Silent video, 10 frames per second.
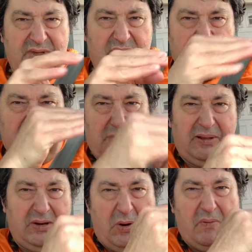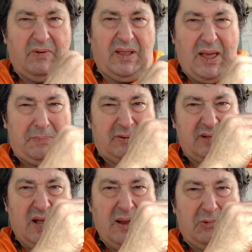there's going to be an overlap of
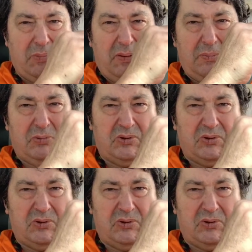time where people are